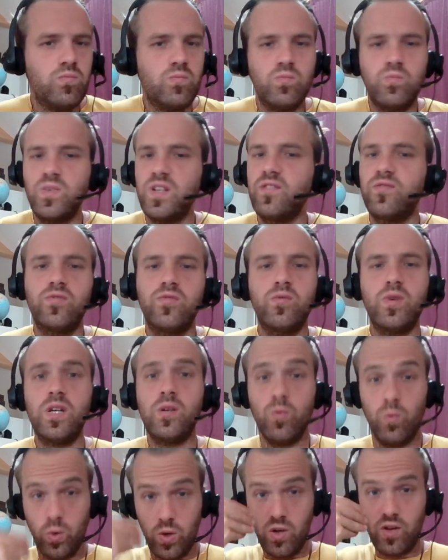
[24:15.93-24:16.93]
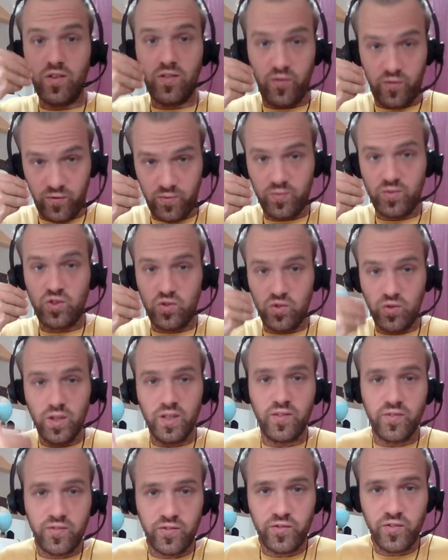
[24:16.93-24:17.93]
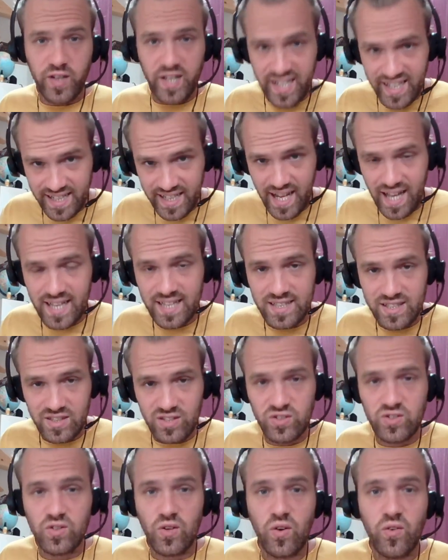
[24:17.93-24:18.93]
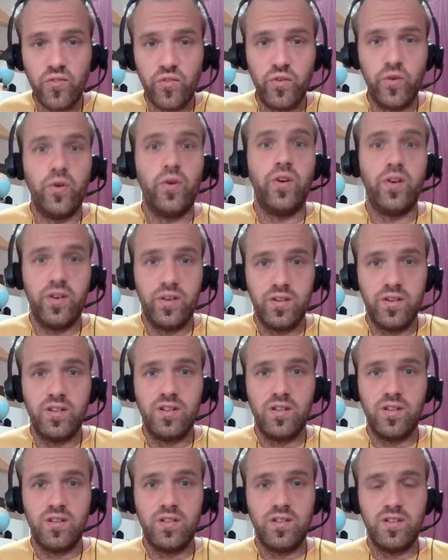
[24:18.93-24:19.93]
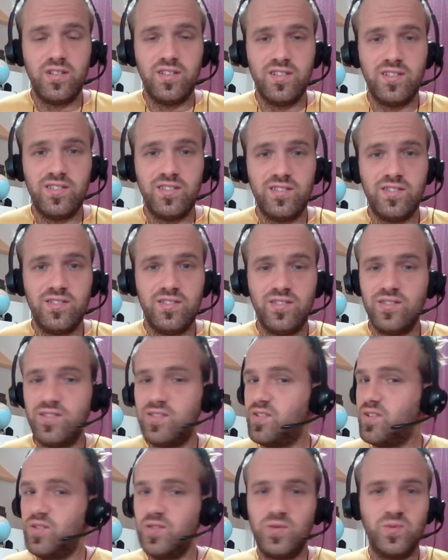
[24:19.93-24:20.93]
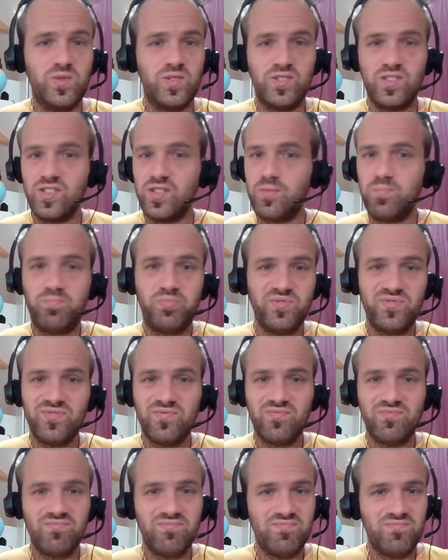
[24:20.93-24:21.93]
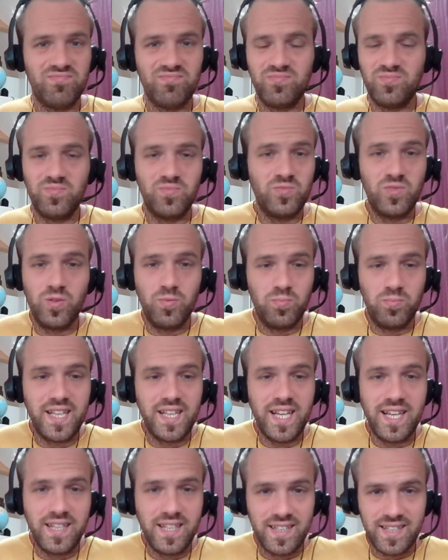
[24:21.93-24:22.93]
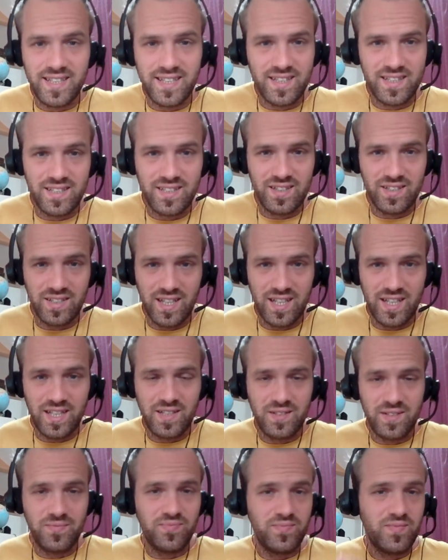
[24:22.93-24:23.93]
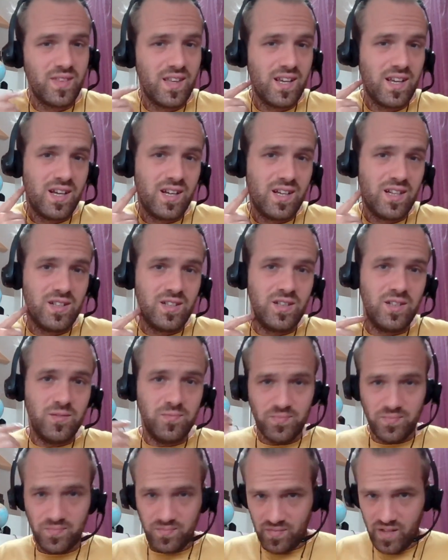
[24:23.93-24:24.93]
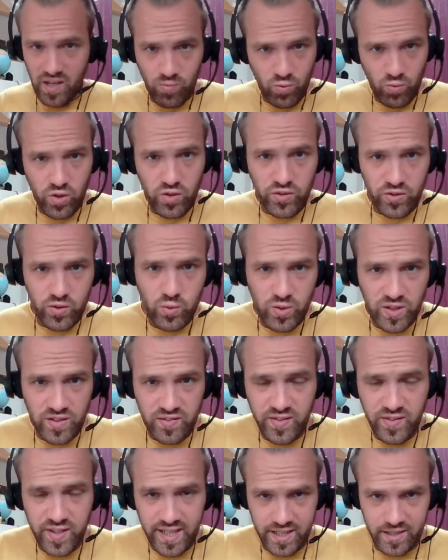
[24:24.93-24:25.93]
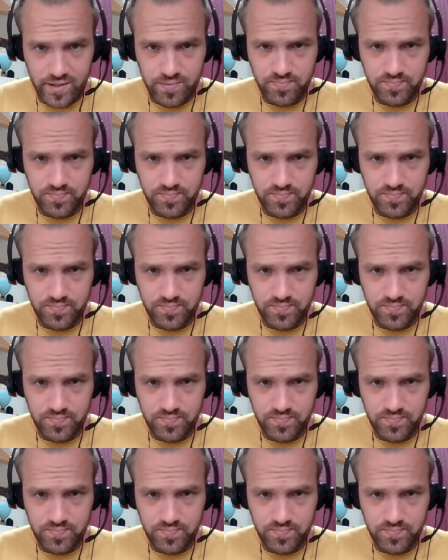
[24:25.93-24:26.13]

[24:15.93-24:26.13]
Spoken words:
If we were truly free and sovereign, those wouldn't be anything, okay? Then what do we fear?